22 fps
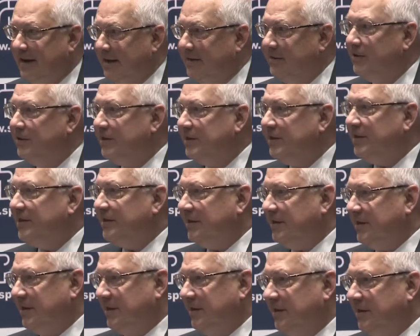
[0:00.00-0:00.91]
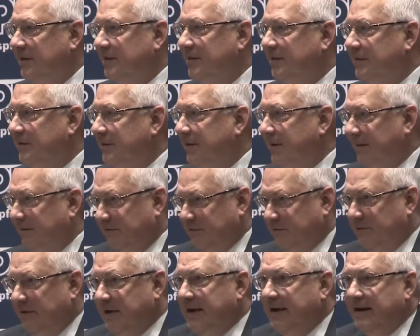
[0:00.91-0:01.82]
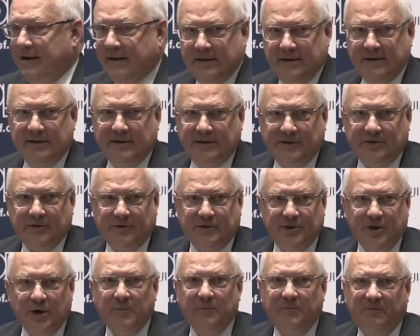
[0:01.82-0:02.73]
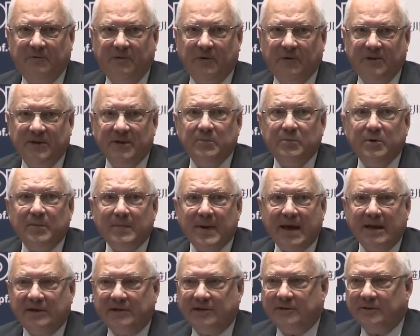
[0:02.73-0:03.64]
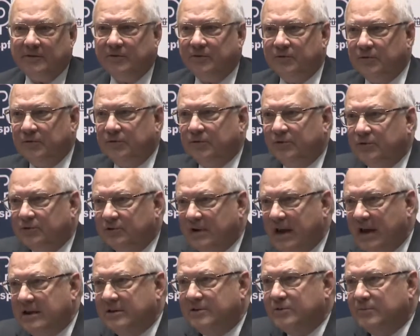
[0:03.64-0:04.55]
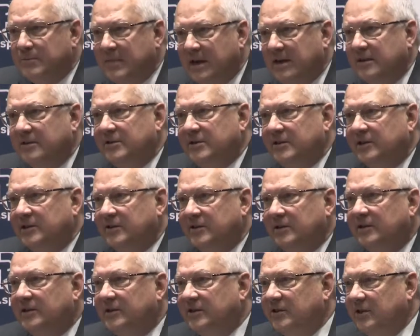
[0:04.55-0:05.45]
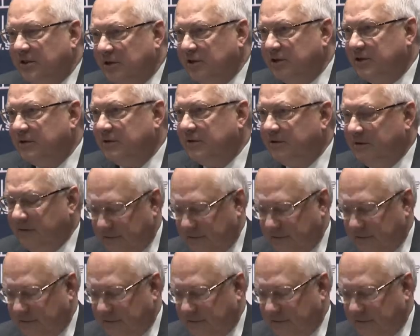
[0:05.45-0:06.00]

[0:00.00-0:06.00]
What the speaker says: And this is really, it's a job for diplomats to try to make this distinction.